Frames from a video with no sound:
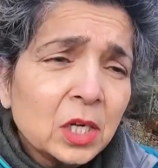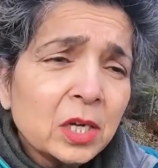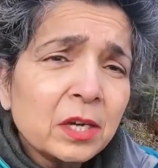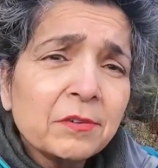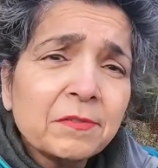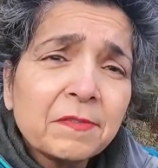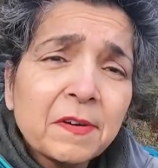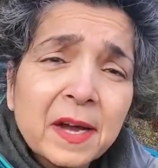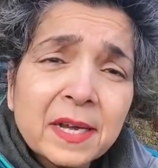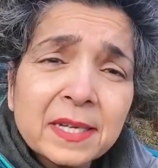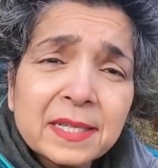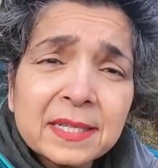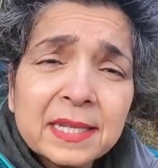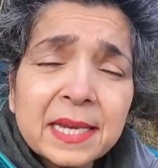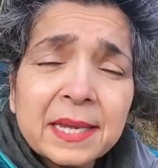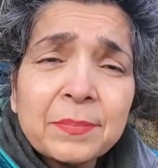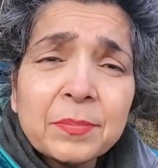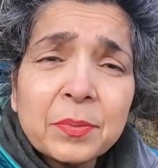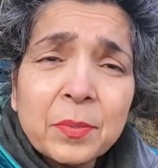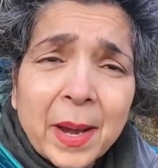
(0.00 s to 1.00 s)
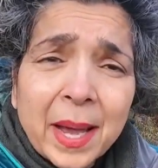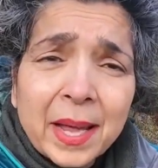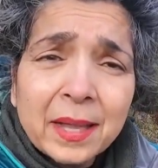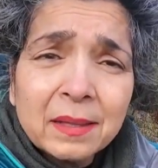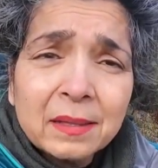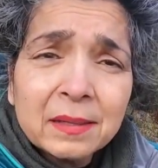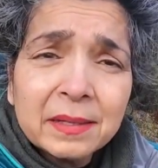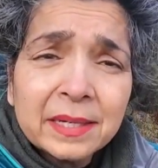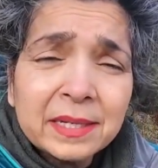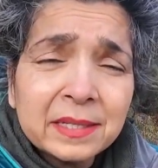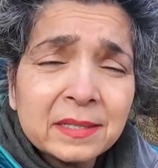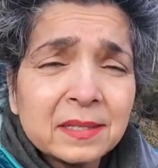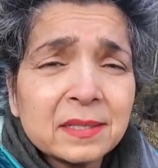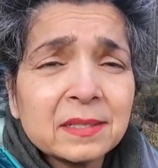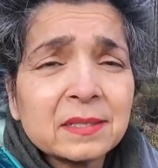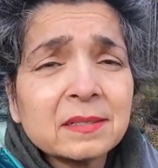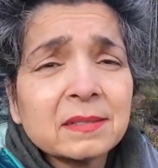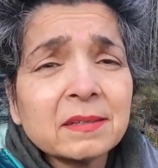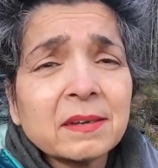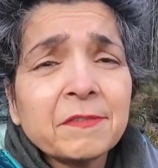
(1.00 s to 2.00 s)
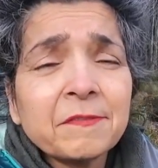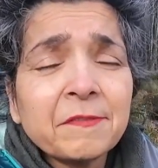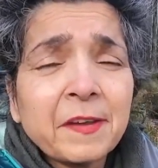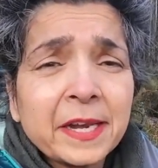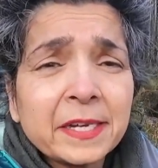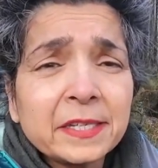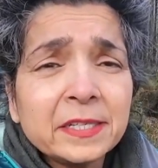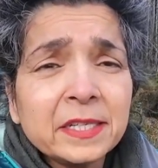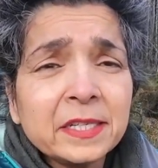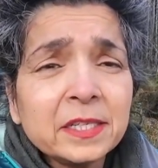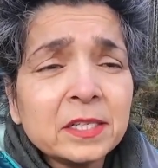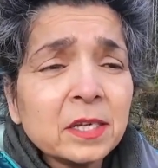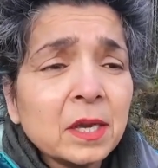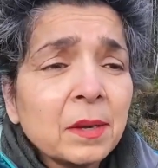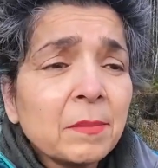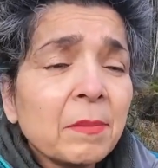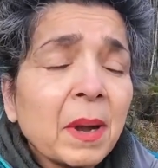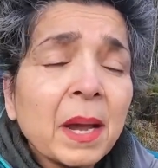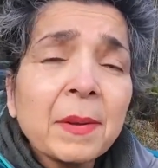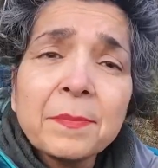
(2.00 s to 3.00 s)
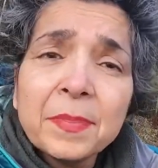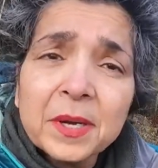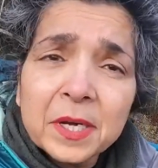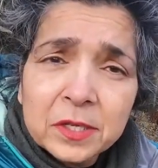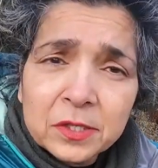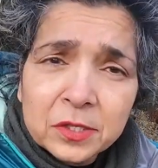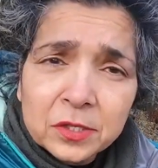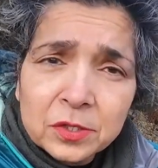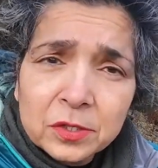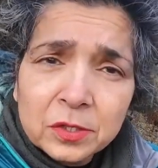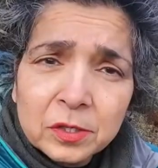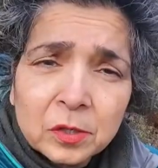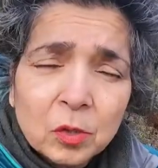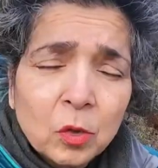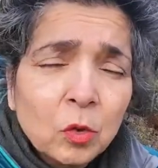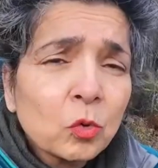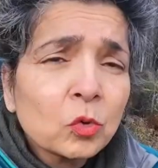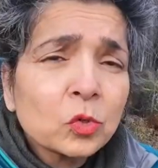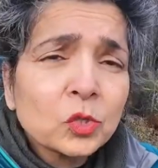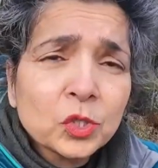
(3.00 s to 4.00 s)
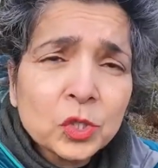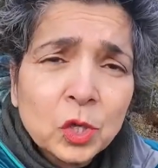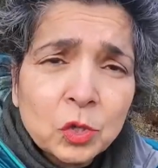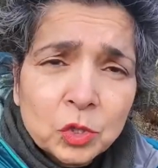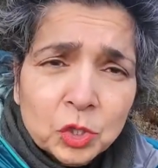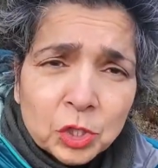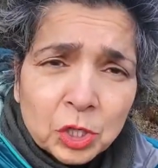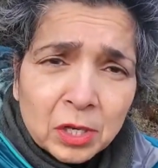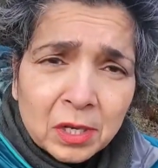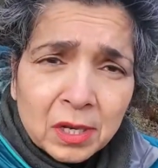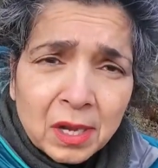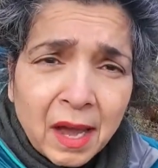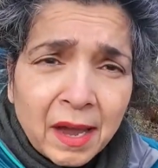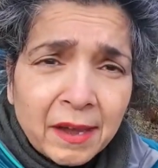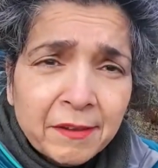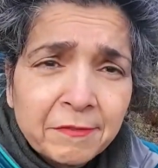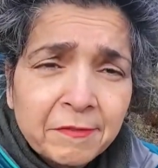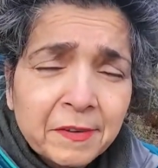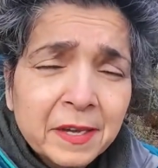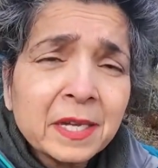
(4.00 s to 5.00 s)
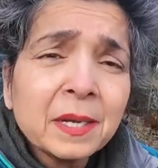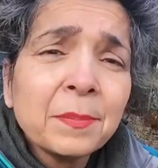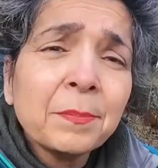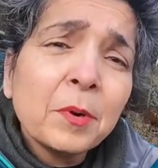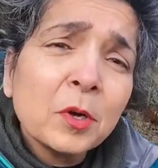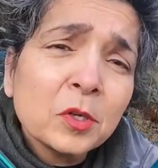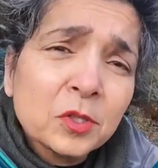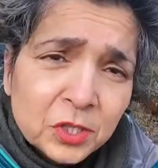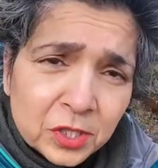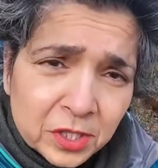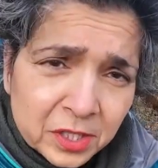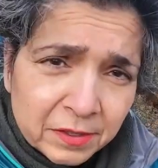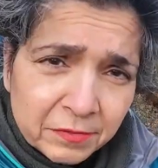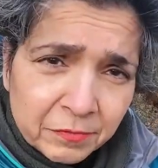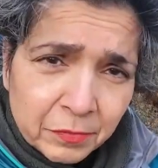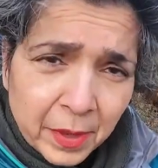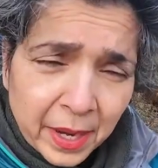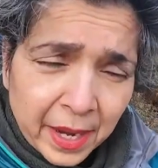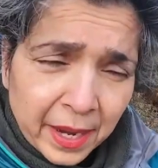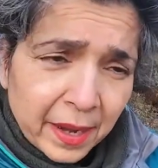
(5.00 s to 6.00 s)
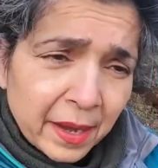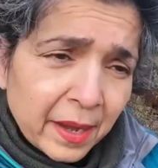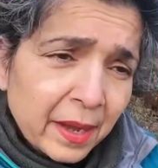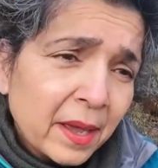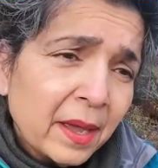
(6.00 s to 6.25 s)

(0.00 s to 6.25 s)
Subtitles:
If I sleep well, it has affected my personal or social life in a positive way.